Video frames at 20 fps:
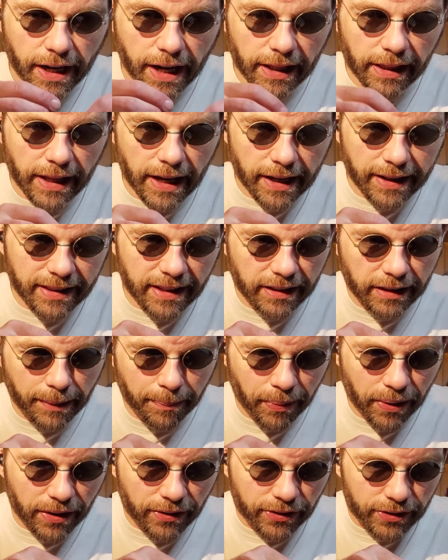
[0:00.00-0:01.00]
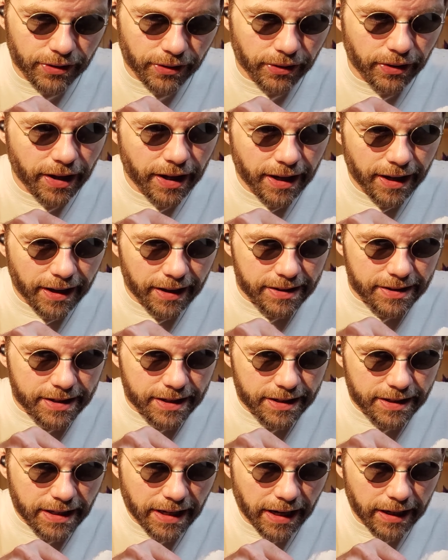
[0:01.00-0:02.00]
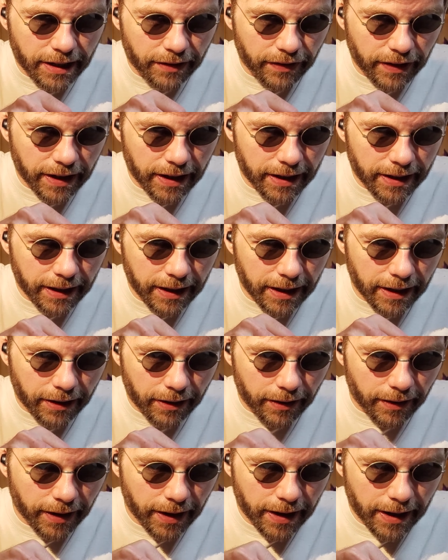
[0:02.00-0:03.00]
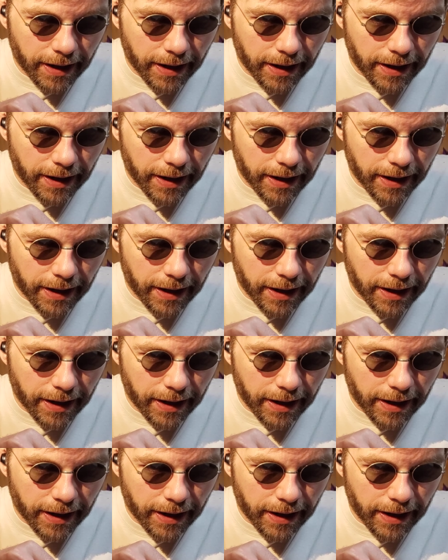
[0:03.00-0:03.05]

I like that the pistol is just kind of in here,